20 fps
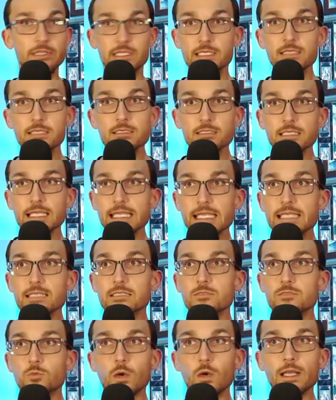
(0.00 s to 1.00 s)
This
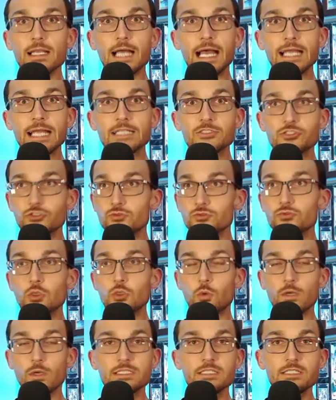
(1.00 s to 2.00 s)
is what I do
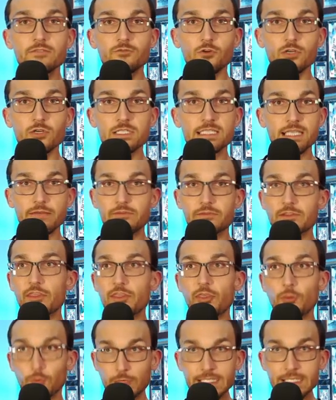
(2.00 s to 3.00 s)
24/7,
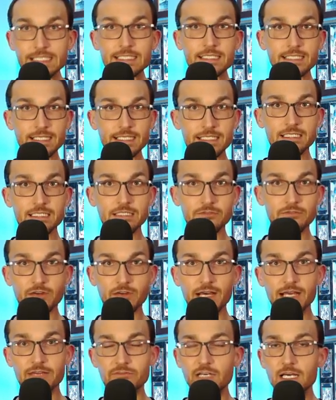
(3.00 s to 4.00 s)

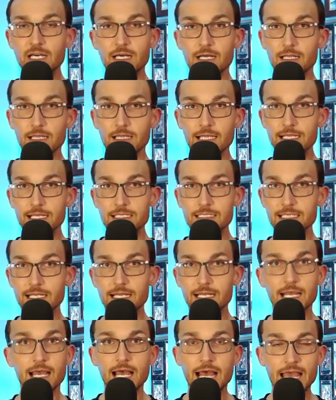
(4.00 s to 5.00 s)
365. Like I said,
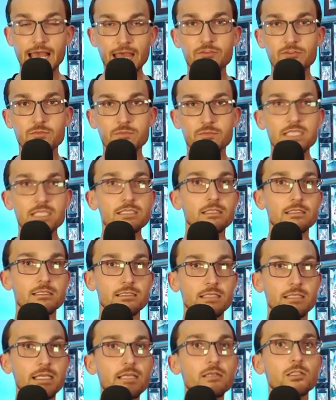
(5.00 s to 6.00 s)
I haven't missed a
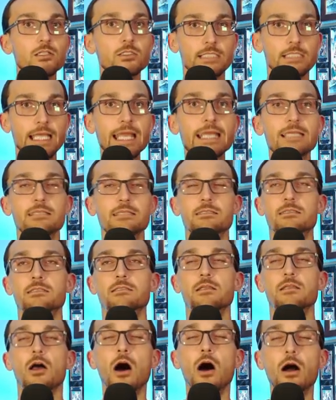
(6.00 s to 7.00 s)
single day
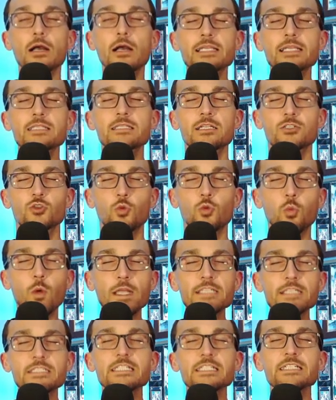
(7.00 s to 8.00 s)
since August
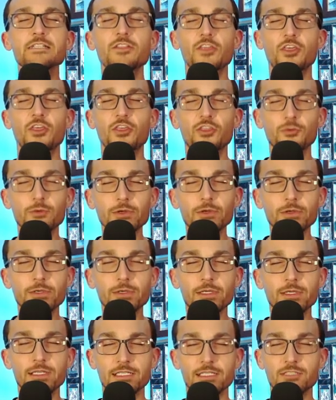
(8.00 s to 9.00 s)
23rd.
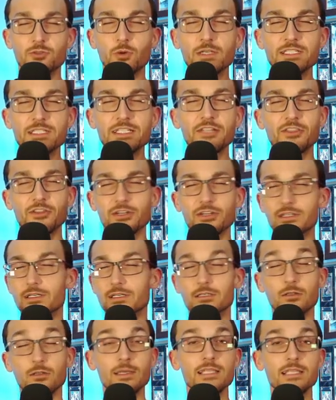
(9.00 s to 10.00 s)
I
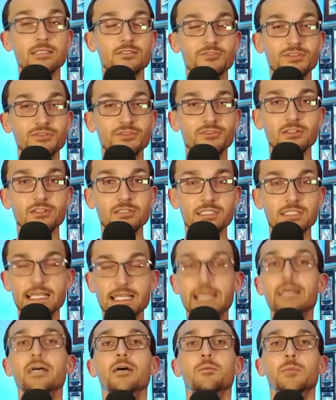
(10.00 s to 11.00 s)
don't know why that's so difficult to say,
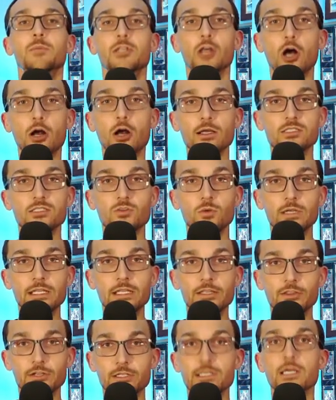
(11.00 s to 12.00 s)
but August
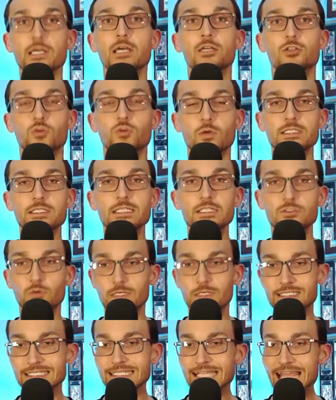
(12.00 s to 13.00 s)
23rd,
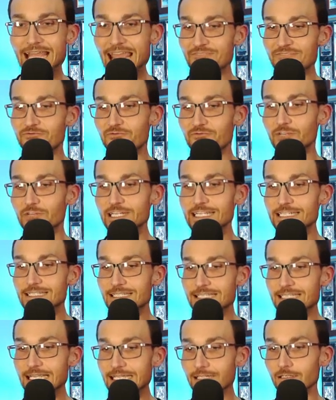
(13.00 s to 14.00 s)
2020, every
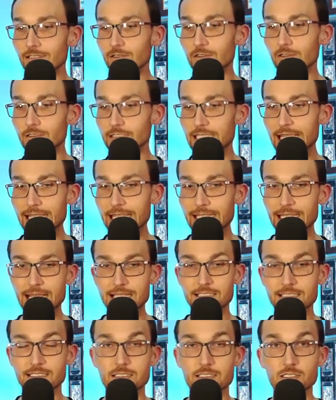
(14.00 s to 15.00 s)
single day.
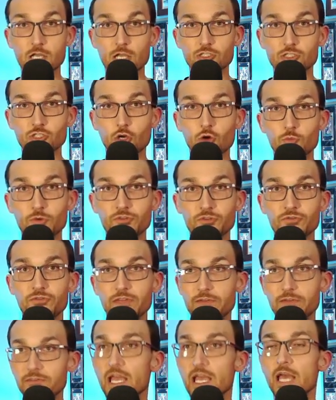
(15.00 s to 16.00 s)
And since October
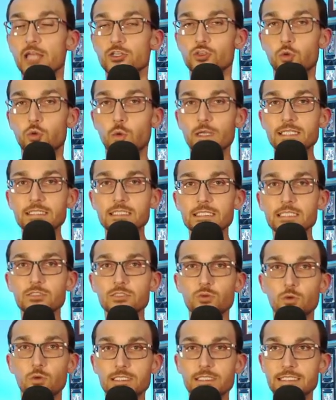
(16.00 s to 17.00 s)
5th,
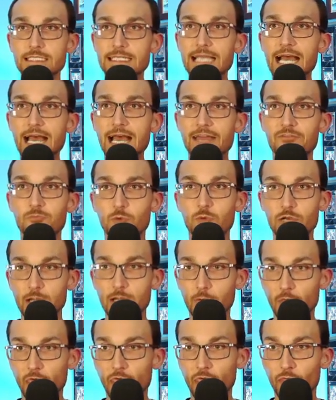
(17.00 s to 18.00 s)
2020, I've put
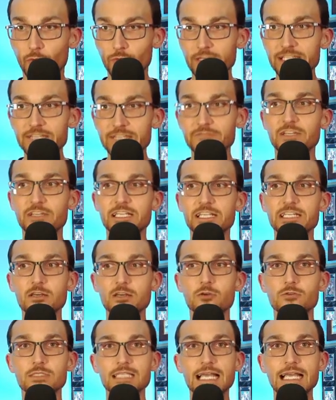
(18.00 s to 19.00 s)
out 3
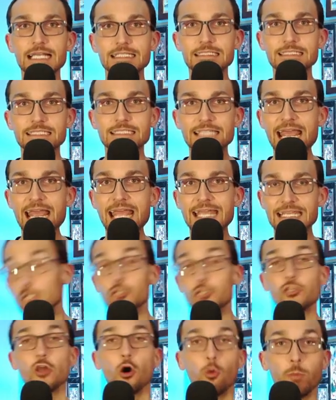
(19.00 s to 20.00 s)
videos a day.
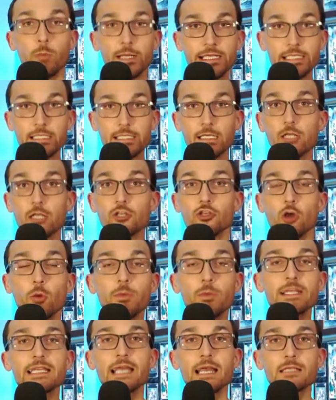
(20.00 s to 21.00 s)

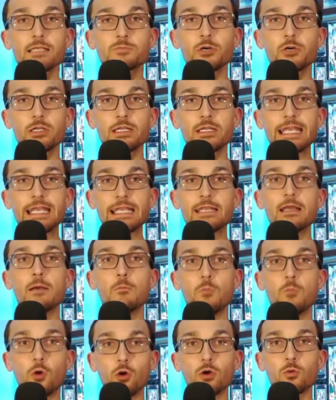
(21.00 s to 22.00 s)
Nobody has put in
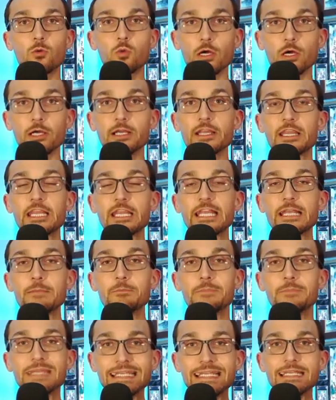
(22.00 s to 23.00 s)
more work
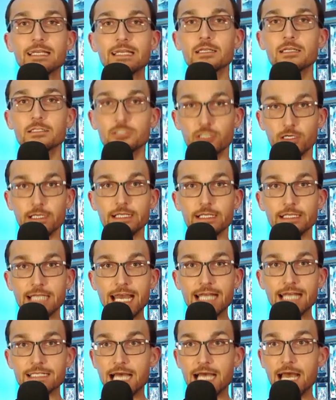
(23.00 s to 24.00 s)
than me during
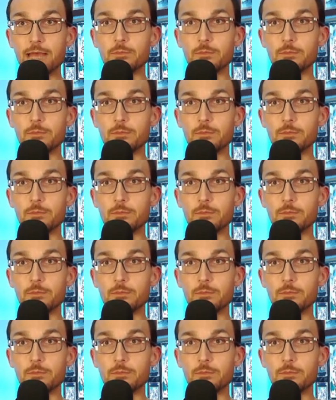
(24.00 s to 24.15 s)
that time.